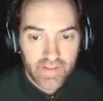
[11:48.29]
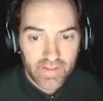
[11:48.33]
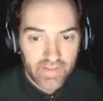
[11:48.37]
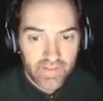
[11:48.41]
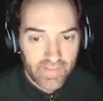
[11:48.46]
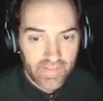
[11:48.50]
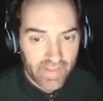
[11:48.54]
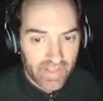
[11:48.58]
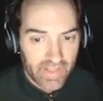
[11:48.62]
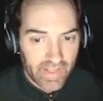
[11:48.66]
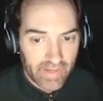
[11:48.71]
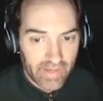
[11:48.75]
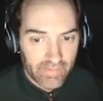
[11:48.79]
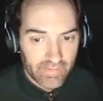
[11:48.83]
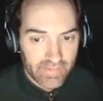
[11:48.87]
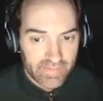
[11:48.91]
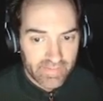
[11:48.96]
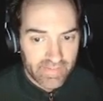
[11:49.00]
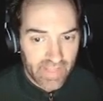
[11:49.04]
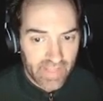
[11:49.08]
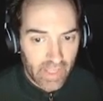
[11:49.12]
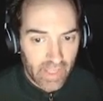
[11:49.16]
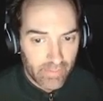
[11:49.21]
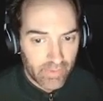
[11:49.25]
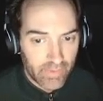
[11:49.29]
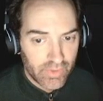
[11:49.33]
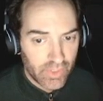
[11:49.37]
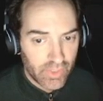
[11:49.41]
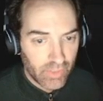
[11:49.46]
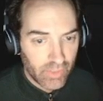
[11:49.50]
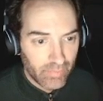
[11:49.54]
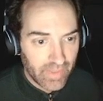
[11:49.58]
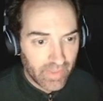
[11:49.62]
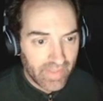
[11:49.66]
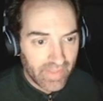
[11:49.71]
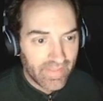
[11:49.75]
That guy was
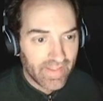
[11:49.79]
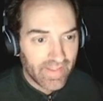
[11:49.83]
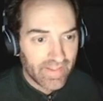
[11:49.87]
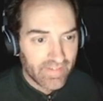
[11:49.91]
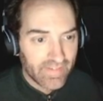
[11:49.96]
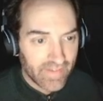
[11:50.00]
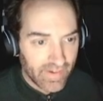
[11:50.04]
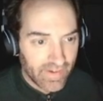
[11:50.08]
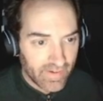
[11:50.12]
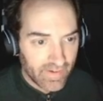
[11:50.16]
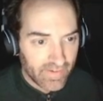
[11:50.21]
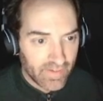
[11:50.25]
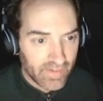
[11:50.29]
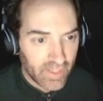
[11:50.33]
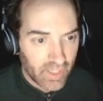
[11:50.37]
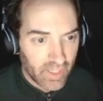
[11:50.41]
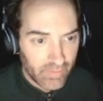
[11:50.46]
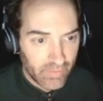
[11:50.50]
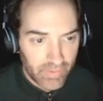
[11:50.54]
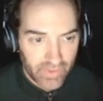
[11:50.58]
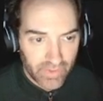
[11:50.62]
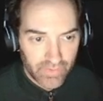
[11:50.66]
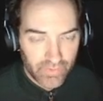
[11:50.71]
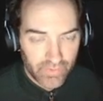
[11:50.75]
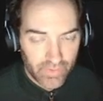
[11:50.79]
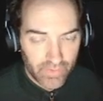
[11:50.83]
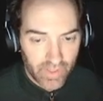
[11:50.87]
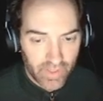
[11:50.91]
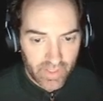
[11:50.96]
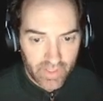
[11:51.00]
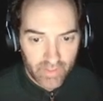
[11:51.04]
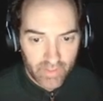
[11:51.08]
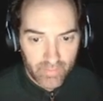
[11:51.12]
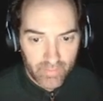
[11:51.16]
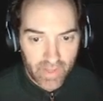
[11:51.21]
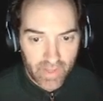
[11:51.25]
damaging me the entire time I was trying
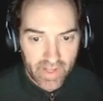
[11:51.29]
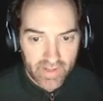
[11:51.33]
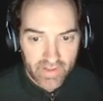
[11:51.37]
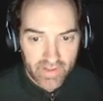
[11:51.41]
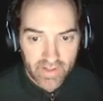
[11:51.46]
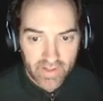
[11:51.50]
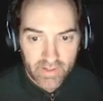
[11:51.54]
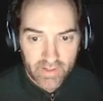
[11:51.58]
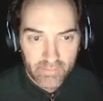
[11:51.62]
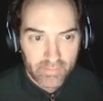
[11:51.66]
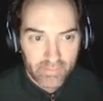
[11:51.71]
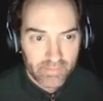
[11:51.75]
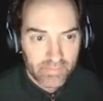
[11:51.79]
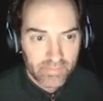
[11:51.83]
to back up.